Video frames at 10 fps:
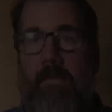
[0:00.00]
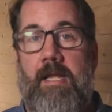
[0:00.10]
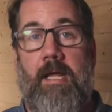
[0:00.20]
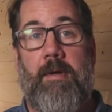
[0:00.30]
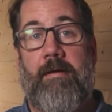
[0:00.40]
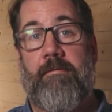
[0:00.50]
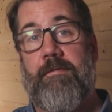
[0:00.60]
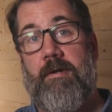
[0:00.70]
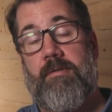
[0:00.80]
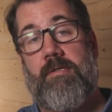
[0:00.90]
And there we have it,
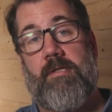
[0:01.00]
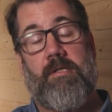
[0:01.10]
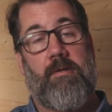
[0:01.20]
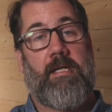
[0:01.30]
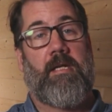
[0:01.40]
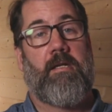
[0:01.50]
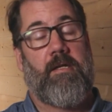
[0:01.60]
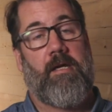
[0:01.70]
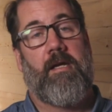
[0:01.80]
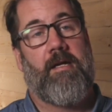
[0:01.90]
folks. So a little